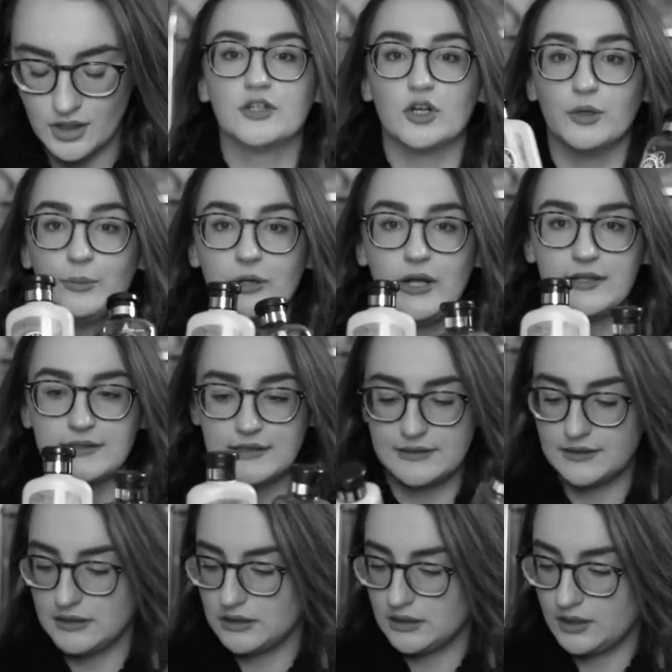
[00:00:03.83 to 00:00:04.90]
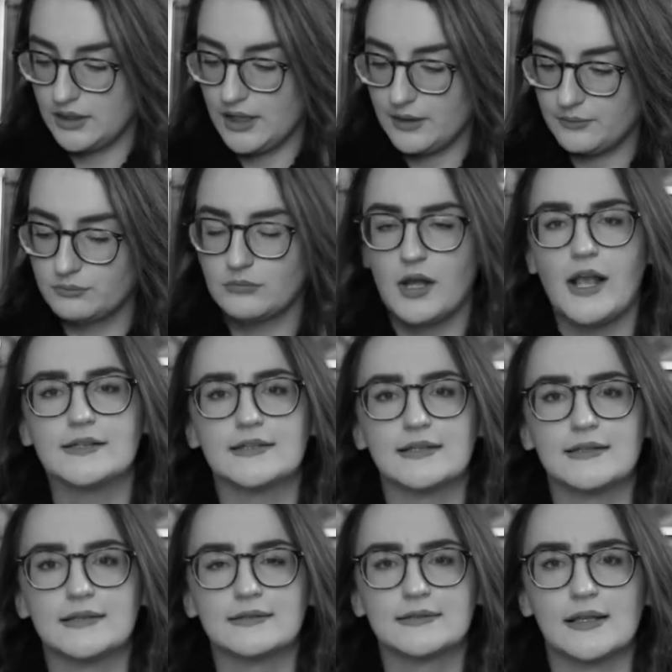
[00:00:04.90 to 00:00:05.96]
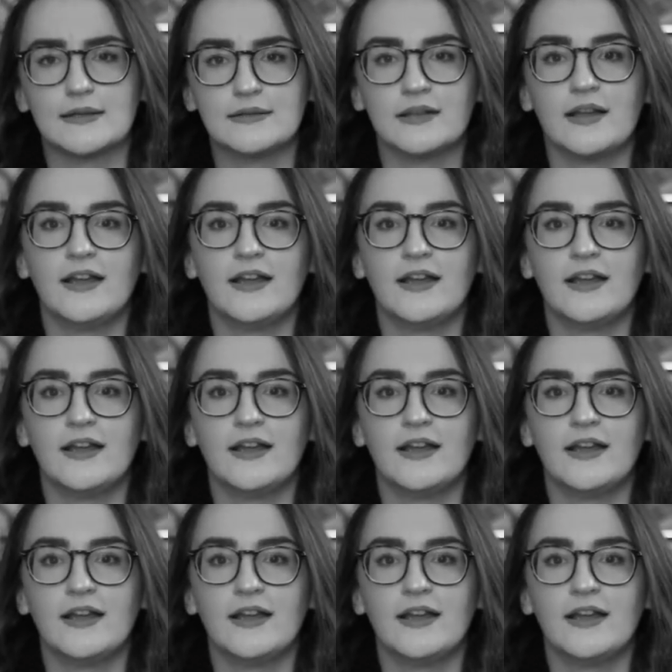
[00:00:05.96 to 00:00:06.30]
It's herbal assistant. Assistant.